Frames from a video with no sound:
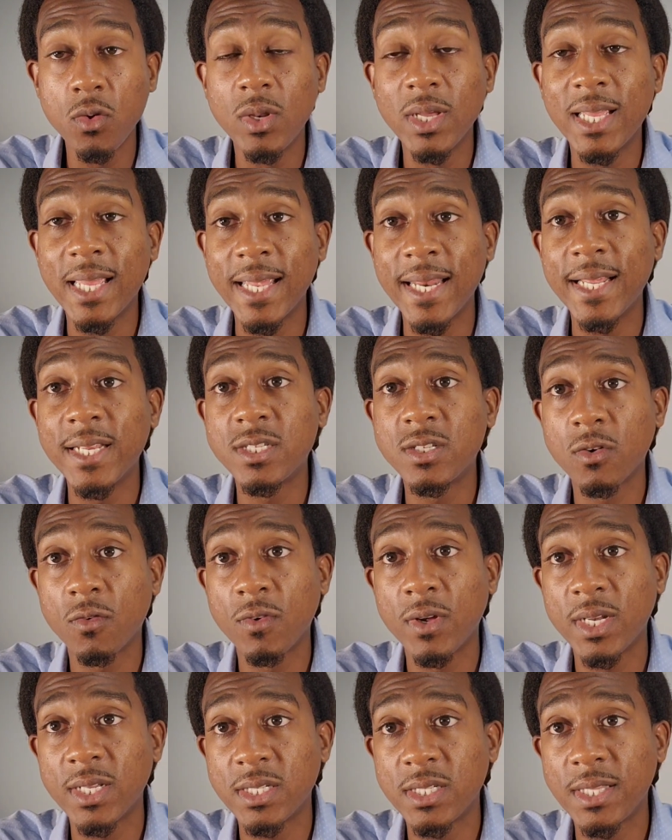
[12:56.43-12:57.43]
to get into
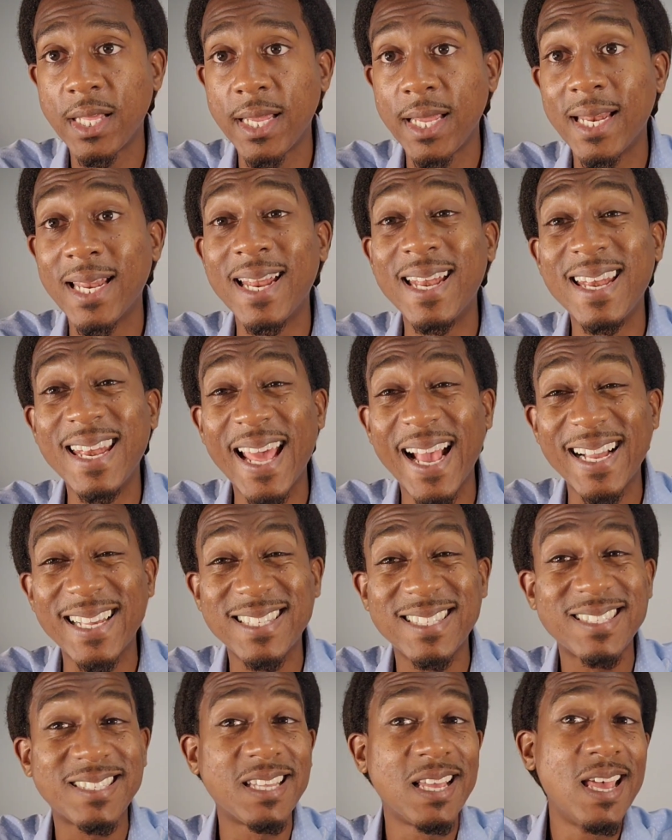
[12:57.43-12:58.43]
real estate in the
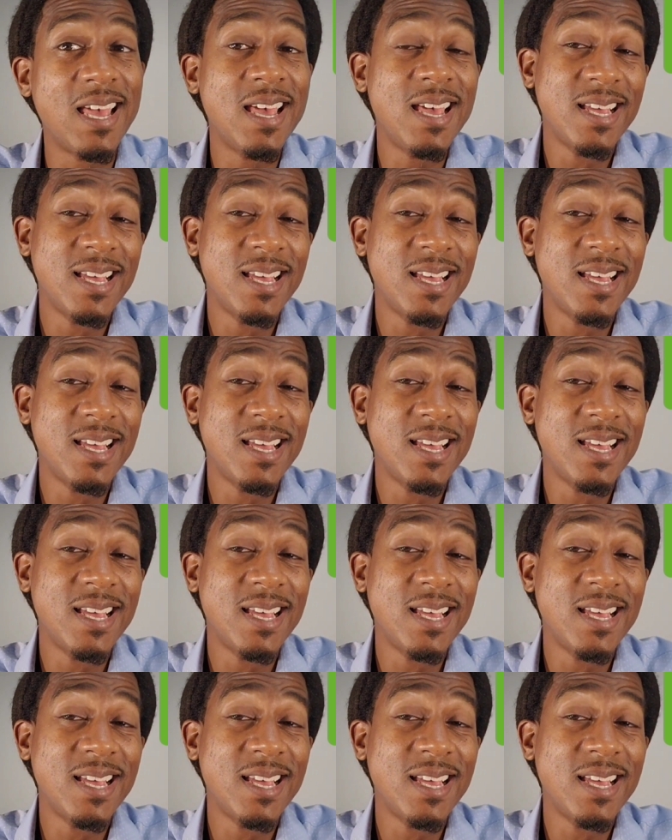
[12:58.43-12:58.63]
next